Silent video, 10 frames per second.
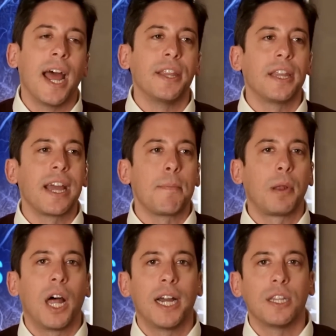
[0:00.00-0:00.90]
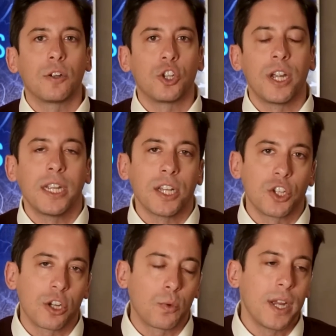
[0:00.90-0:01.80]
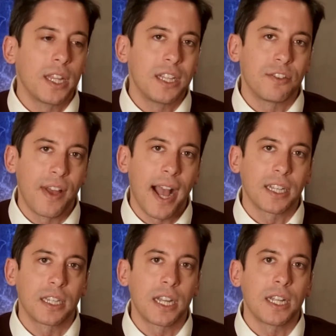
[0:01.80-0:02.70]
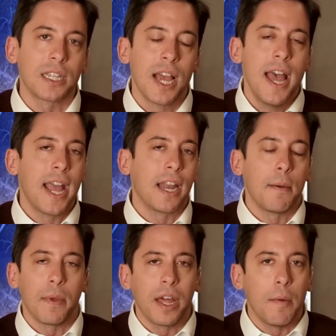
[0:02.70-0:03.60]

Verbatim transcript: And then they applied their genius to create these vaccines in a,